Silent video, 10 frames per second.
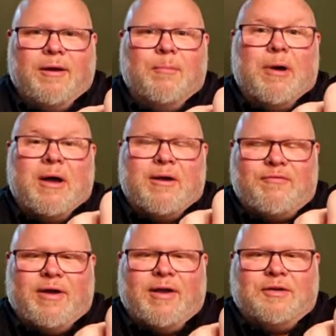A
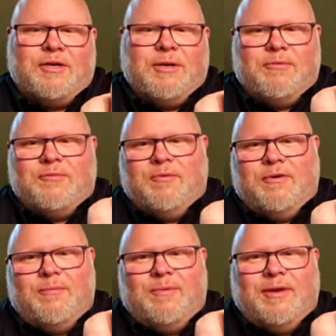modified
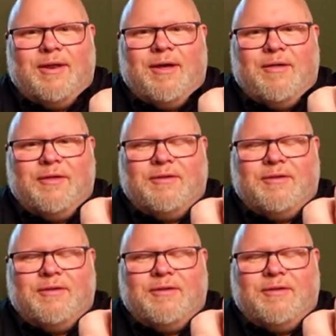Sheepsfoot, but no,